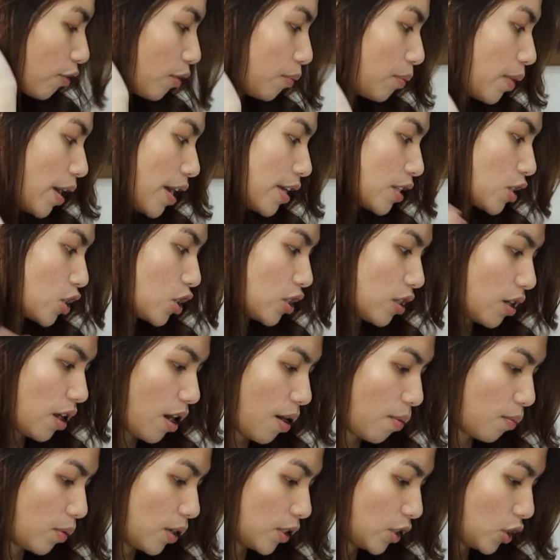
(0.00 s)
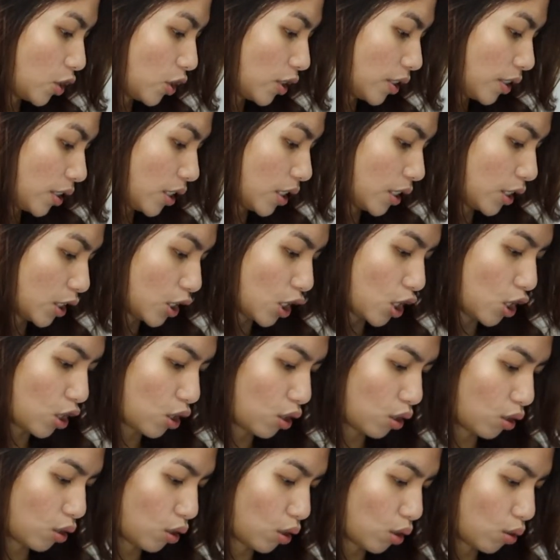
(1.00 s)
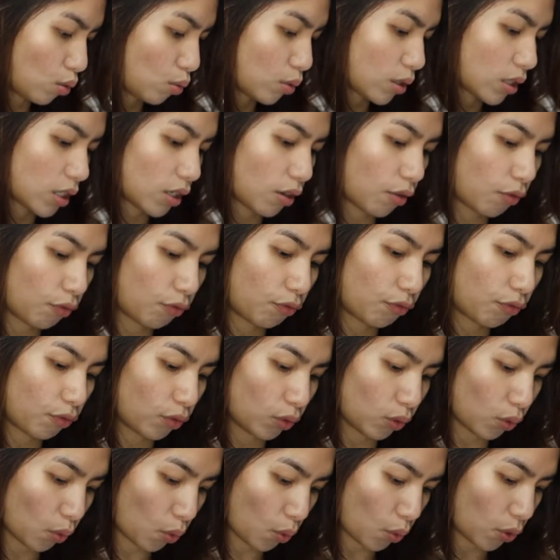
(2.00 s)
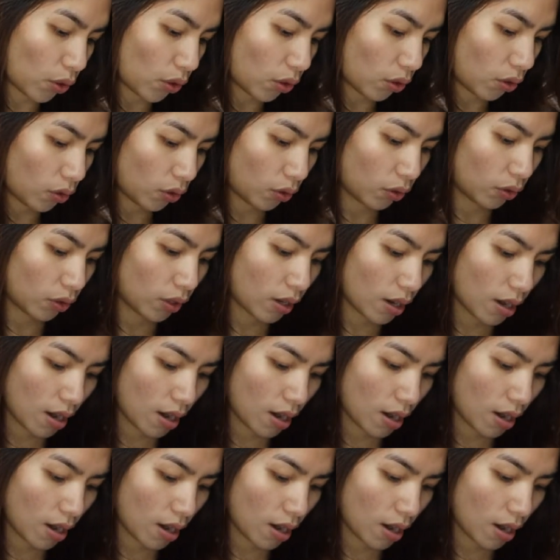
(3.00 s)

from H&M is just this cute floral